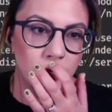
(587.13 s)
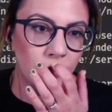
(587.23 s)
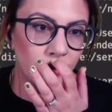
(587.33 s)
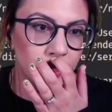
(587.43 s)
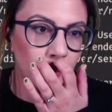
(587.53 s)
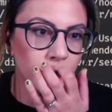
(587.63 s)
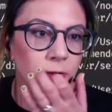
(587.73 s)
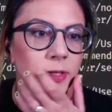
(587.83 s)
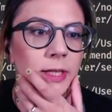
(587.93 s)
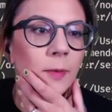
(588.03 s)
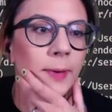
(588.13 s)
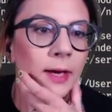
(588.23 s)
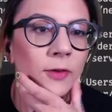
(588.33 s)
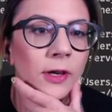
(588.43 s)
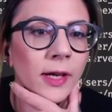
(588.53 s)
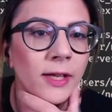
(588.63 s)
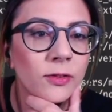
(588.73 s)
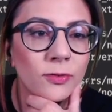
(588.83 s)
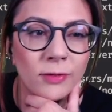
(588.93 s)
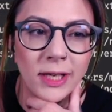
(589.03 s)
So for example, you see up here on line
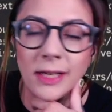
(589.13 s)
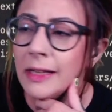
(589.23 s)
3,